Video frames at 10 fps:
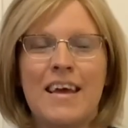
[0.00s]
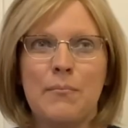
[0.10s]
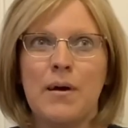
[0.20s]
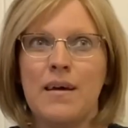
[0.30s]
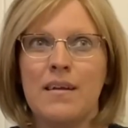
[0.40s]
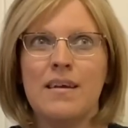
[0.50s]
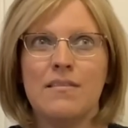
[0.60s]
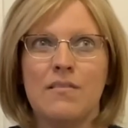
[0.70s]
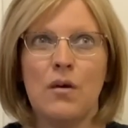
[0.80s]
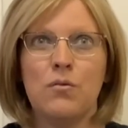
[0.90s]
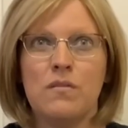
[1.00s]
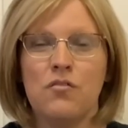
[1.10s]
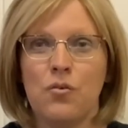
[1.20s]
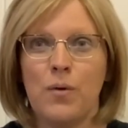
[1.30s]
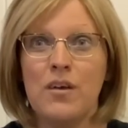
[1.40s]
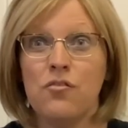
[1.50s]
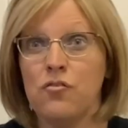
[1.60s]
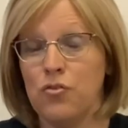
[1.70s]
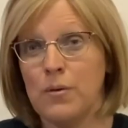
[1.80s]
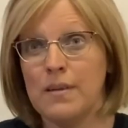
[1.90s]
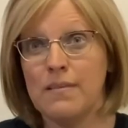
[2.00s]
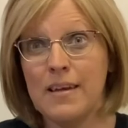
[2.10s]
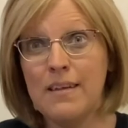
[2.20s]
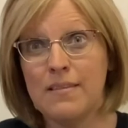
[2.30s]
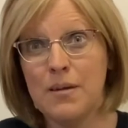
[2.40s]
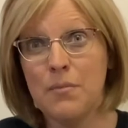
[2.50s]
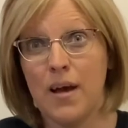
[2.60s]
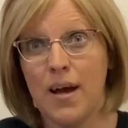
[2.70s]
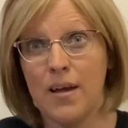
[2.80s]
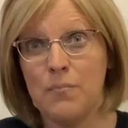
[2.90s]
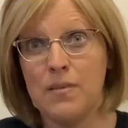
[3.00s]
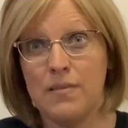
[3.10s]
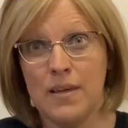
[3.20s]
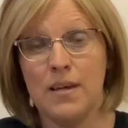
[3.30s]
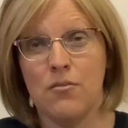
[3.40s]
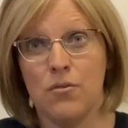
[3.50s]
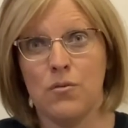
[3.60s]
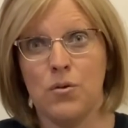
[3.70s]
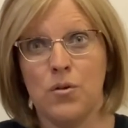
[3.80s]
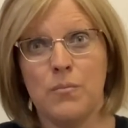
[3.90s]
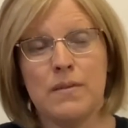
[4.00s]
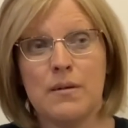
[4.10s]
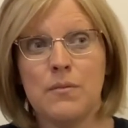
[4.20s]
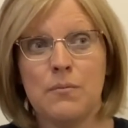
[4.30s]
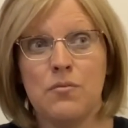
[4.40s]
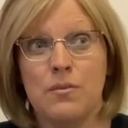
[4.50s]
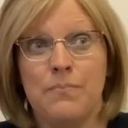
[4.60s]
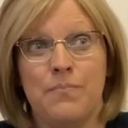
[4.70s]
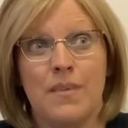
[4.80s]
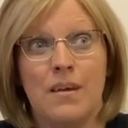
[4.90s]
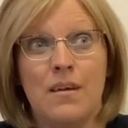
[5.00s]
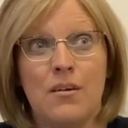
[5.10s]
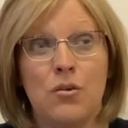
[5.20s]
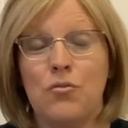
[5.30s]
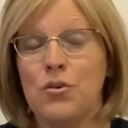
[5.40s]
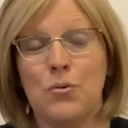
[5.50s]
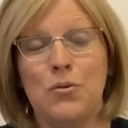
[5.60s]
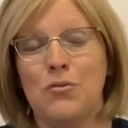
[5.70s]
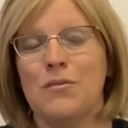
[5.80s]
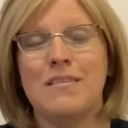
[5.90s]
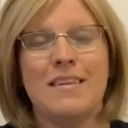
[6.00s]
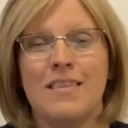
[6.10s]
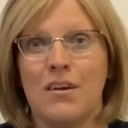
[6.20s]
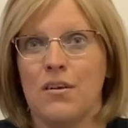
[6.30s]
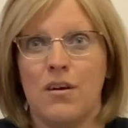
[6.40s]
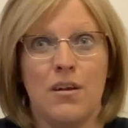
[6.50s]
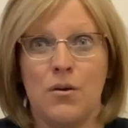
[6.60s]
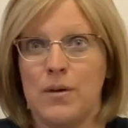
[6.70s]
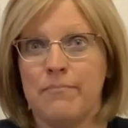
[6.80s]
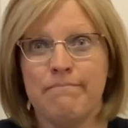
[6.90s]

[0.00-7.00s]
But it's those situations. You can see sometimes the end result, but sometimes you do. You just sit there not knowing.